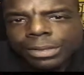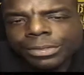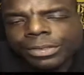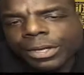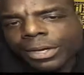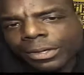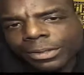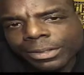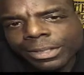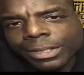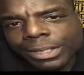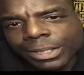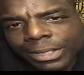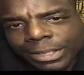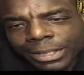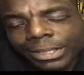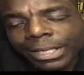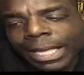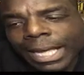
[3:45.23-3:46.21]

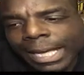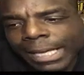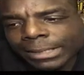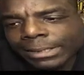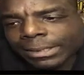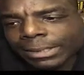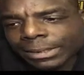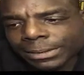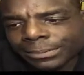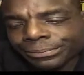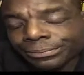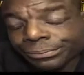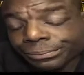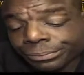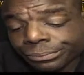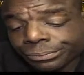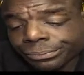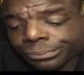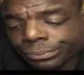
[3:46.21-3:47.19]
Thirdly and lastly,
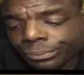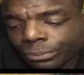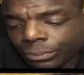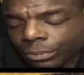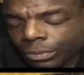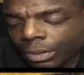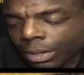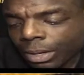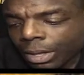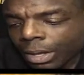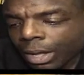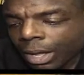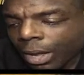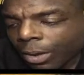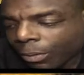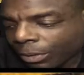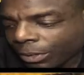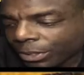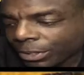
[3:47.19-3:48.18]

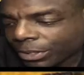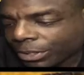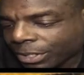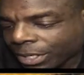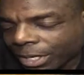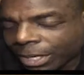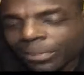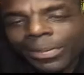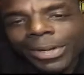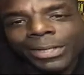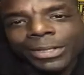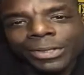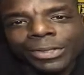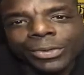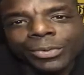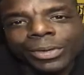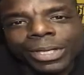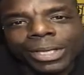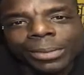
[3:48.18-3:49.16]
I wanted to talk about the
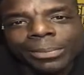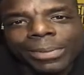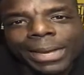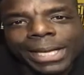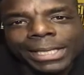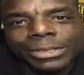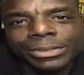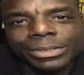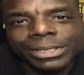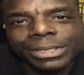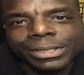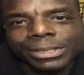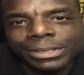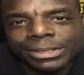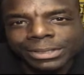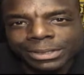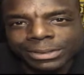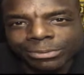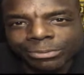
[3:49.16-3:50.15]
New England
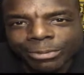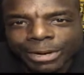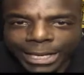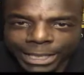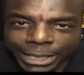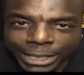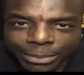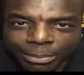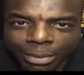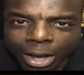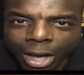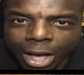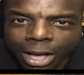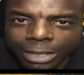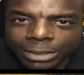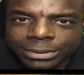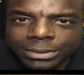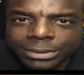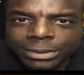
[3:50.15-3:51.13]
Patriots and Randy
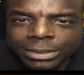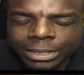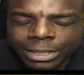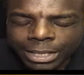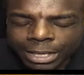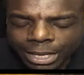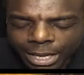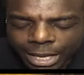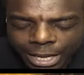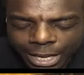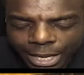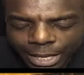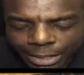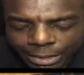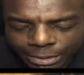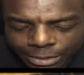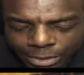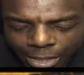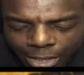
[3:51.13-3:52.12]
Moss
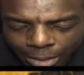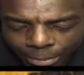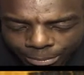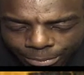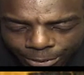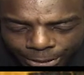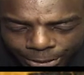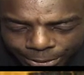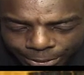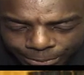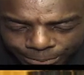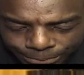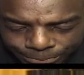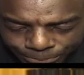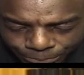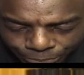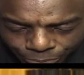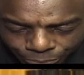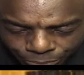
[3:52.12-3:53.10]
and Tom Brady.
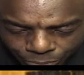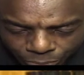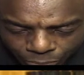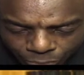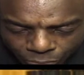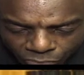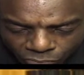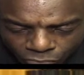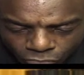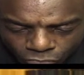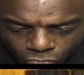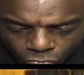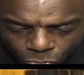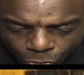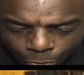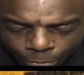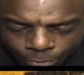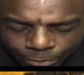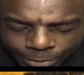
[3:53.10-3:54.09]

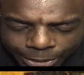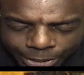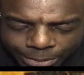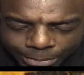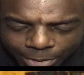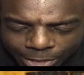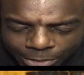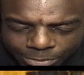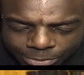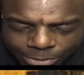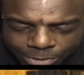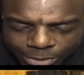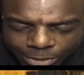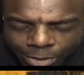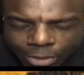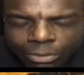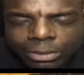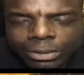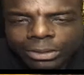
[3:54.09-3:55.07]
When Randy Moss was
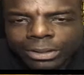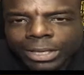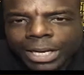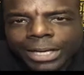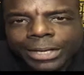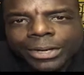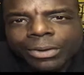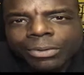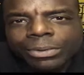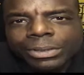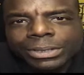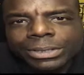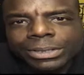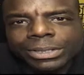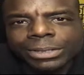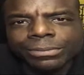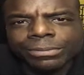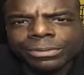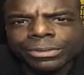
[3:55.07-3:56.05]
in Oakland, I
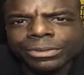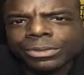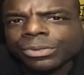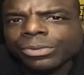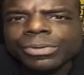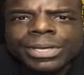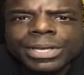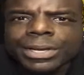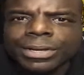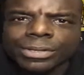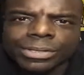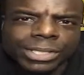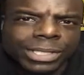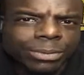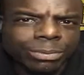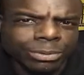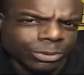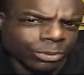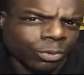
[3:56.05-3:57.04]
noticed that for 2 years
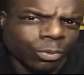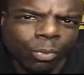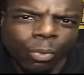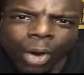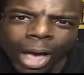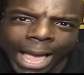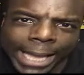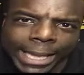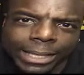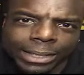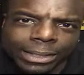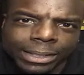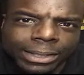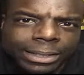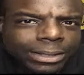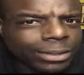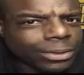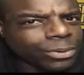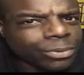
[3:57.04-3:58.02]
he was quiet.
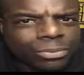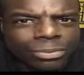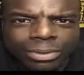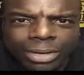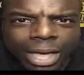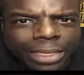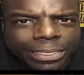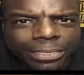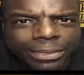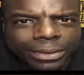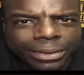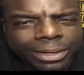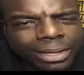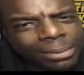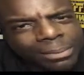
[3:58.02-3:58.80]
He didn't do nothing.